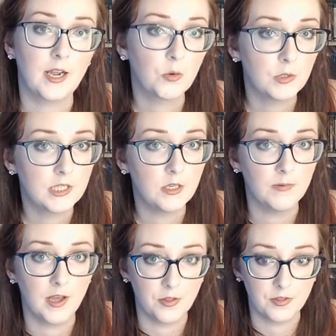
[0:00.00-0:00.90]
equity
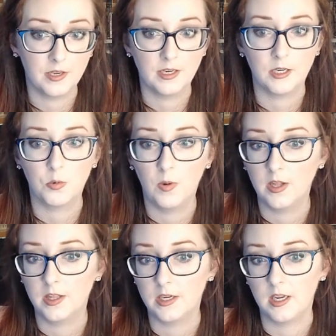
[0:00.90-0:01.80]
rather than
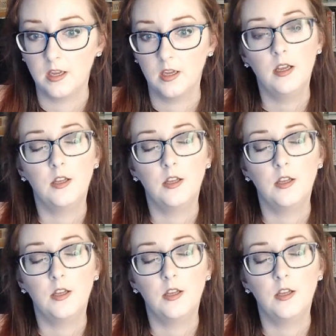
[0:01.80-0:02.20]
equality.